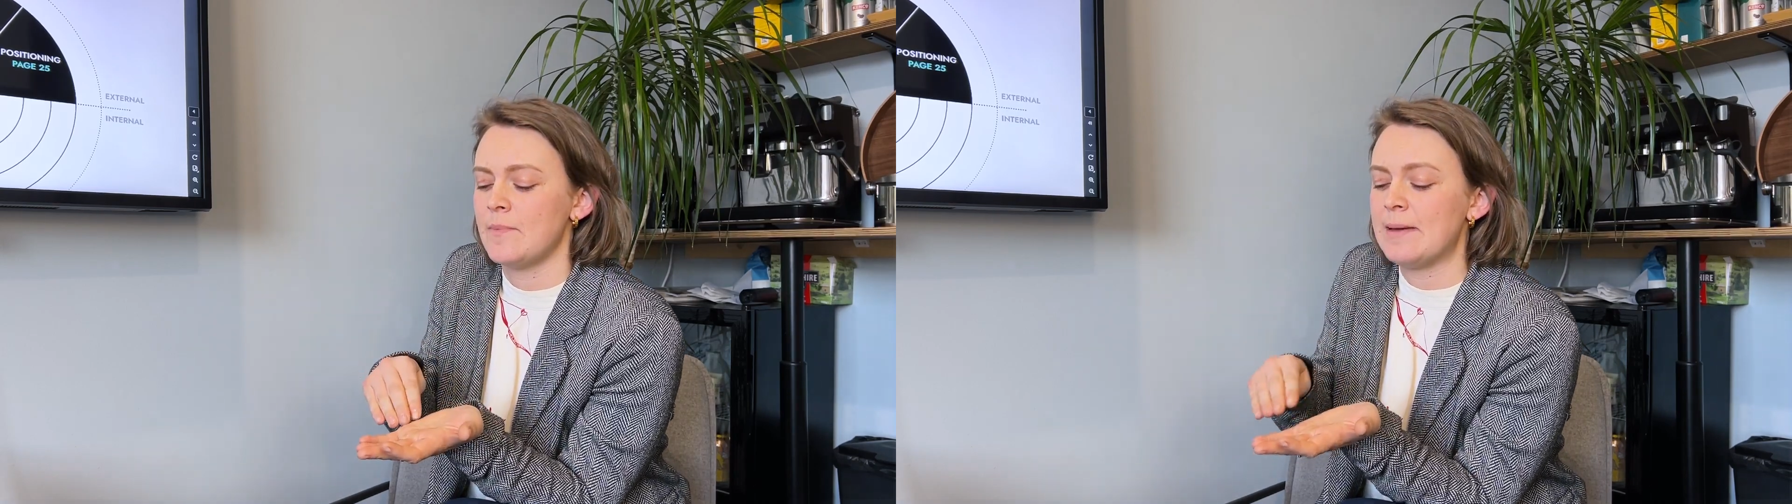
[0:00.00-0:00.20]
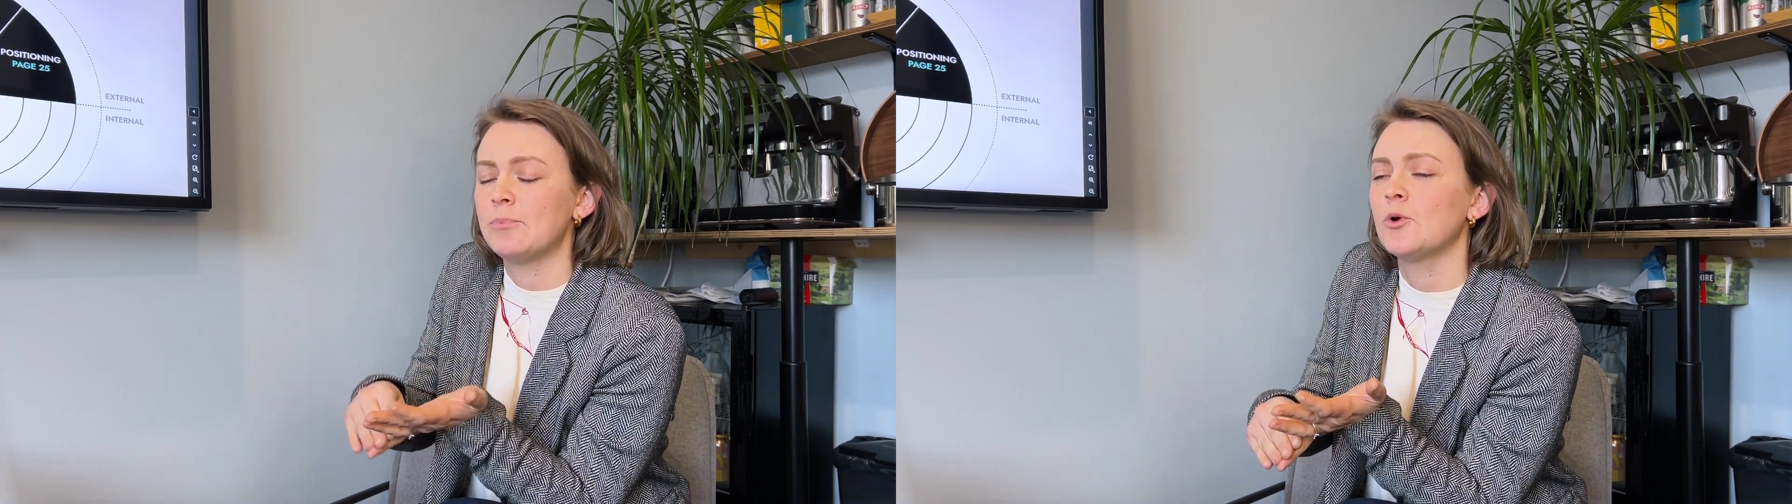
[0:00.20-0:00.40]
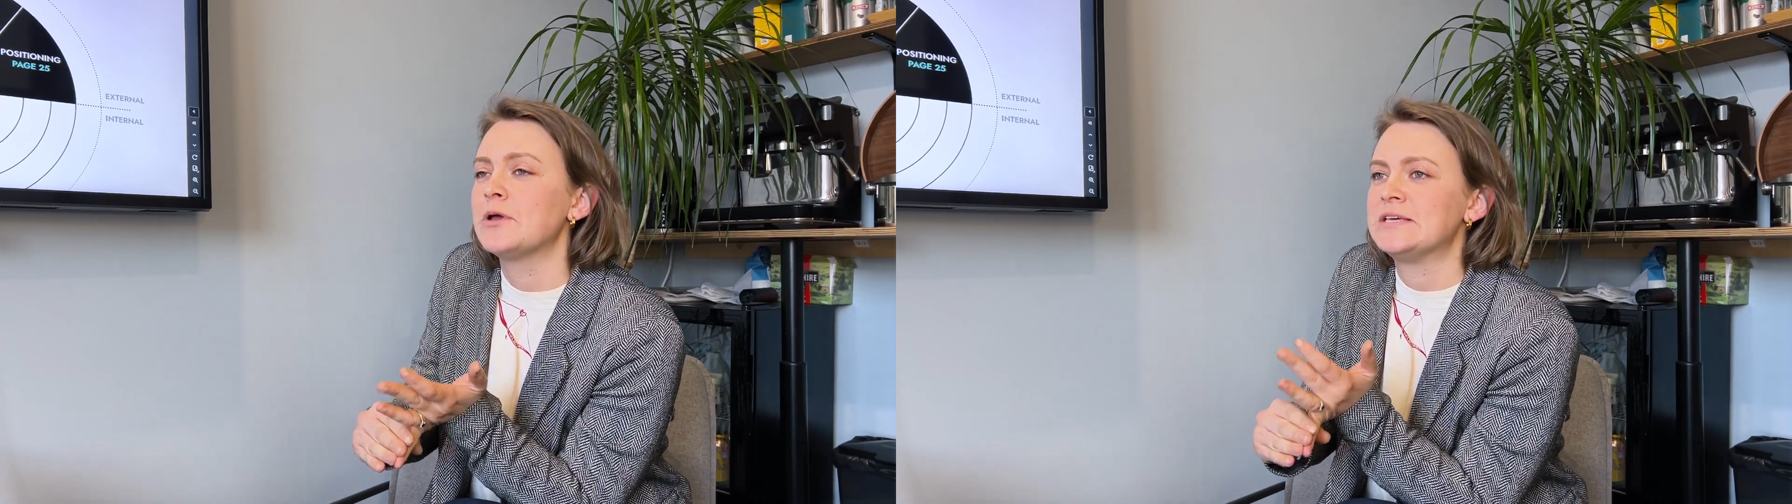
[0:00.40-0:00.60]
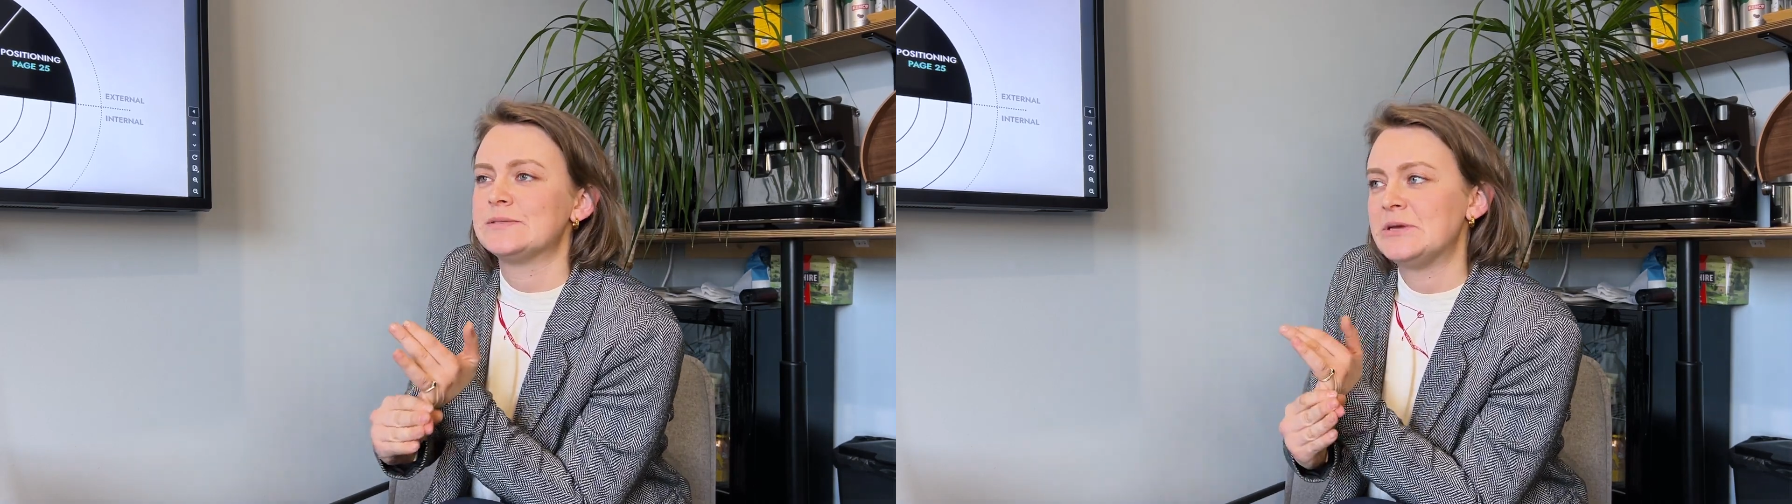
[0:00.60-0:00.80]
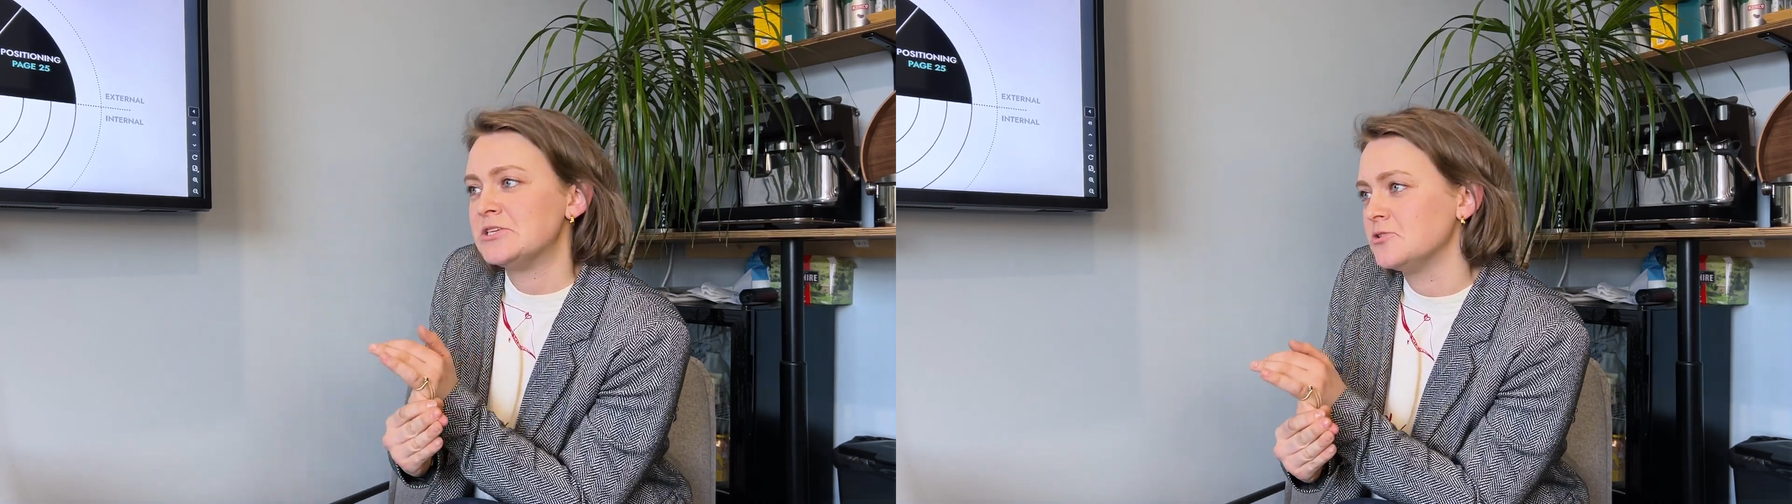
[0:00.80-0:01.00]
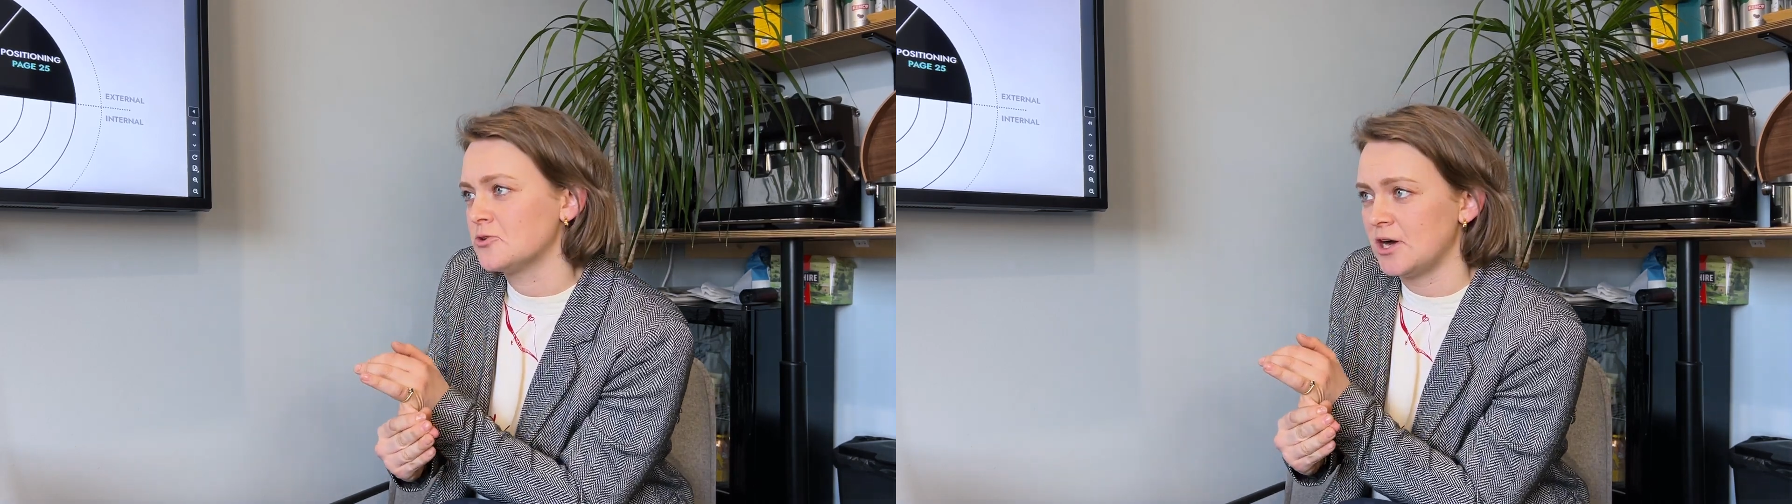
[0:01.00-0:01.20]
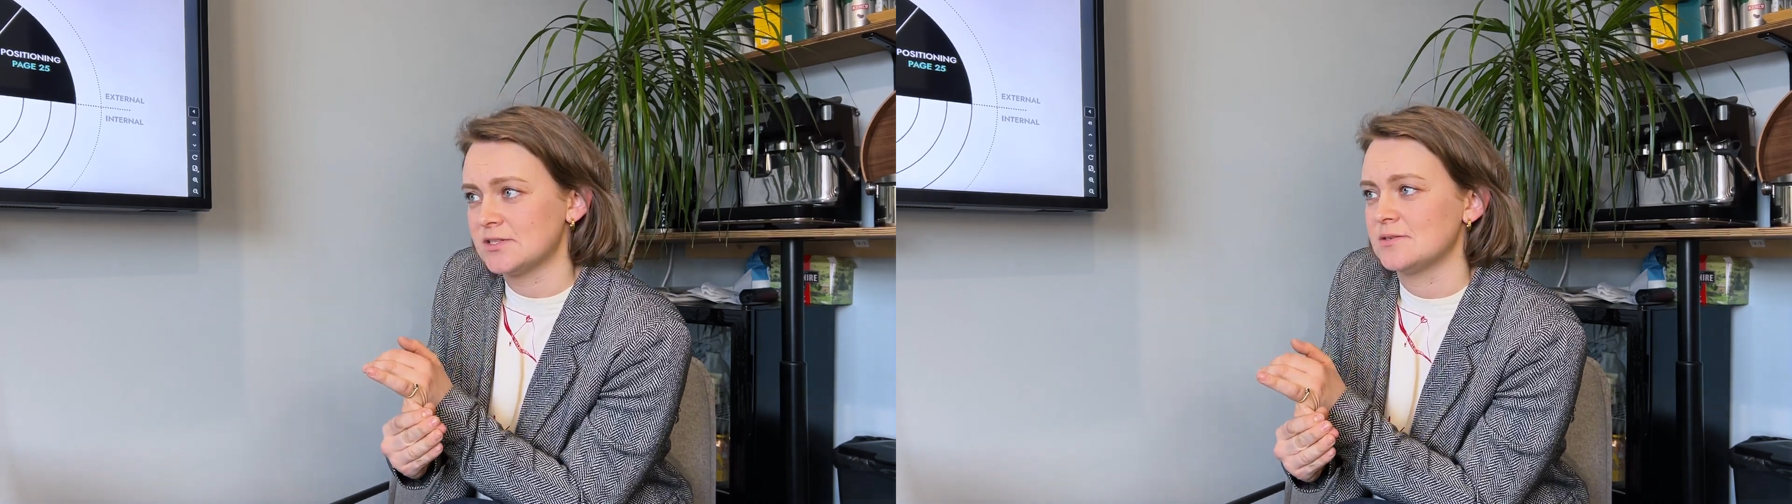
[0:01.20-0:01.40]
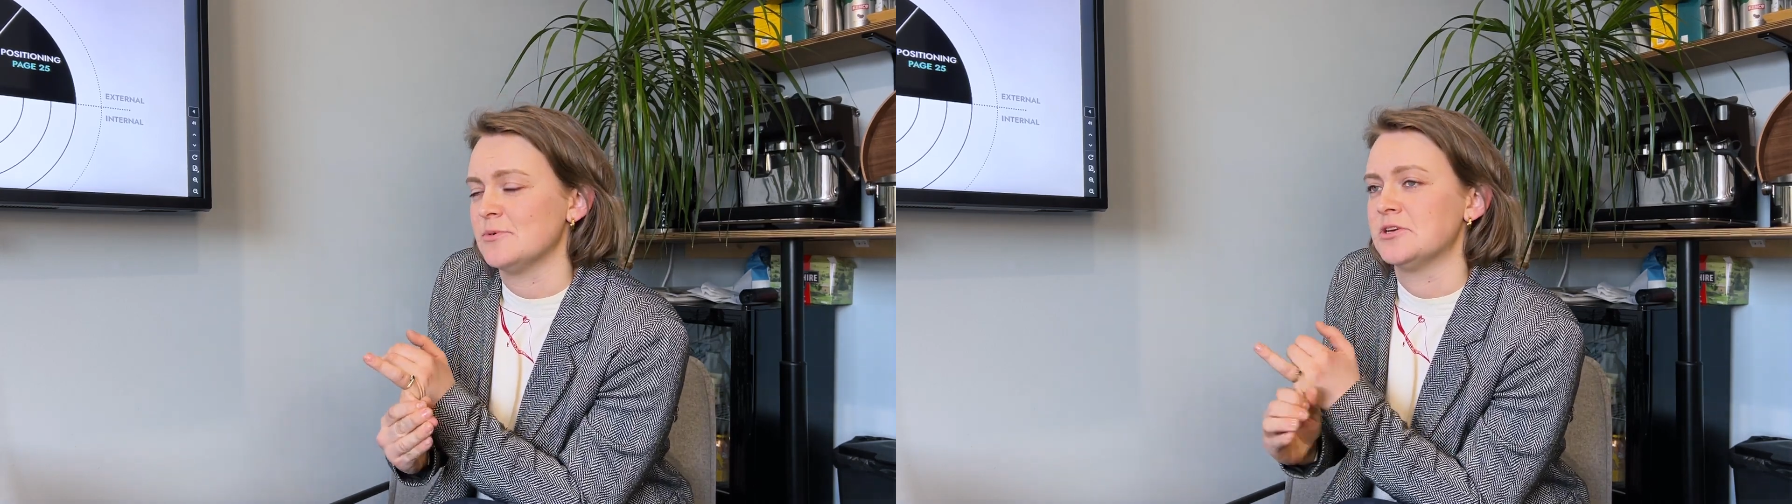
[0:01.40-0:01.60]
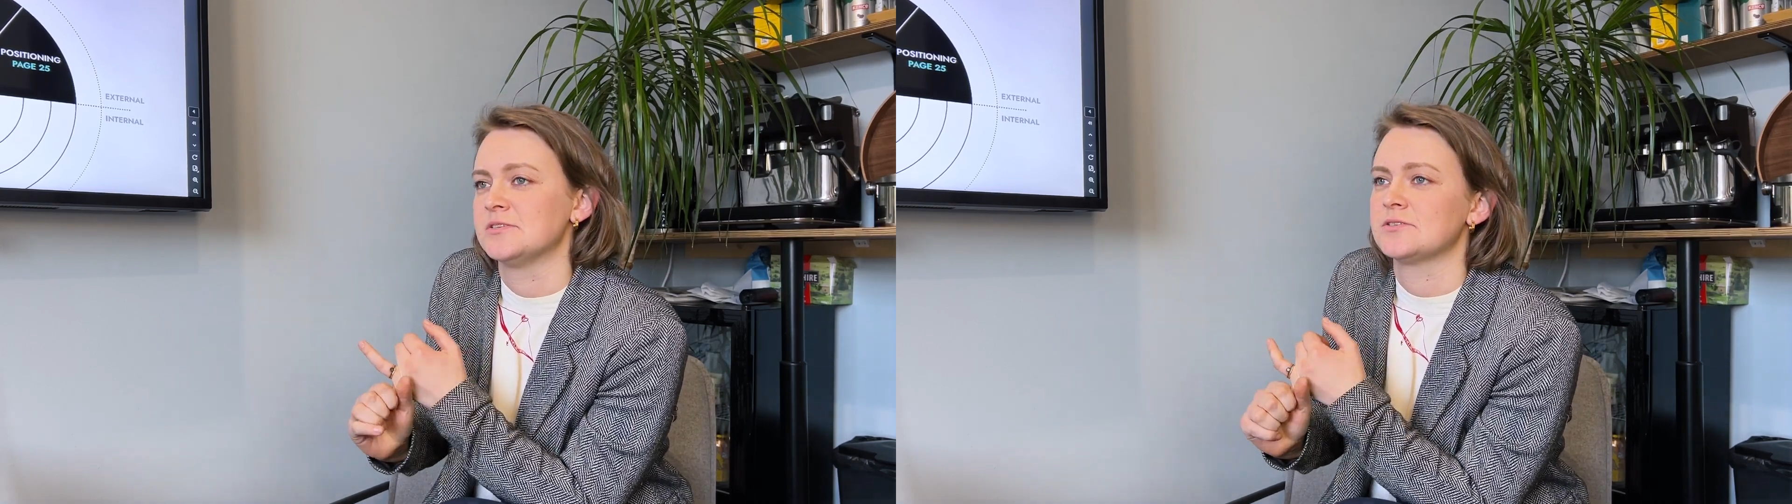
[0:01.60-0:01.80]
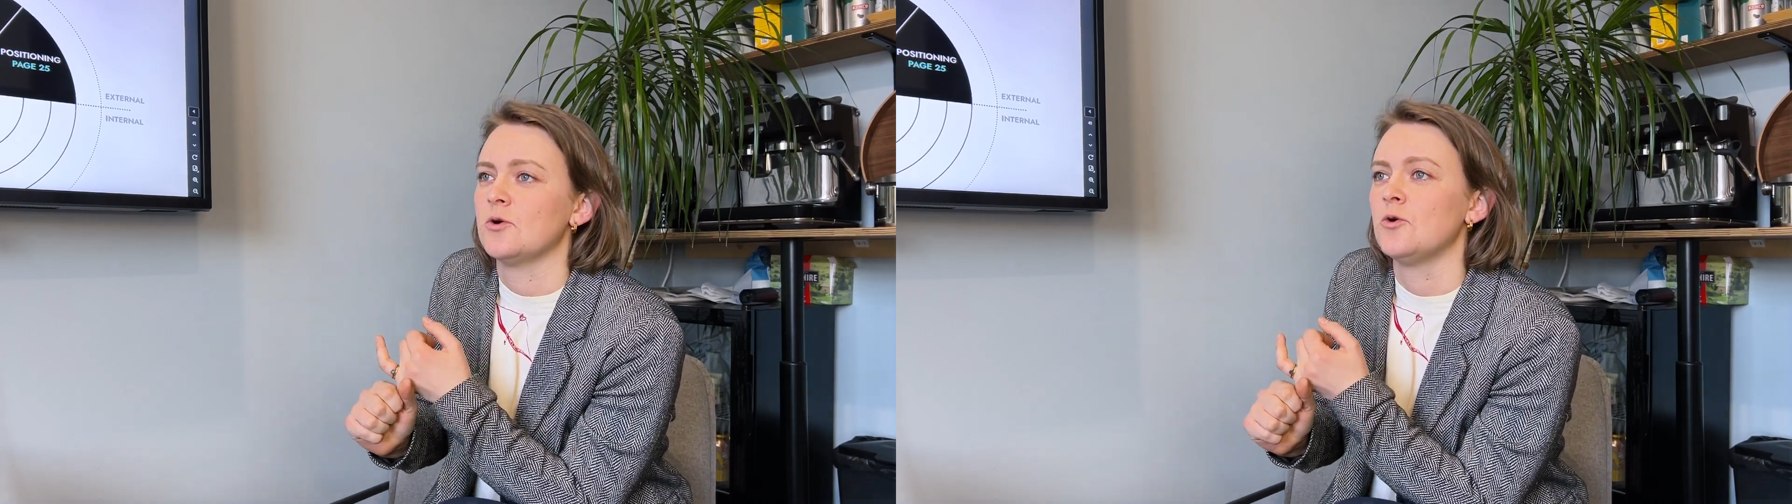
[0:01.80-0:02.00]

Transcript: employees speak to your customers,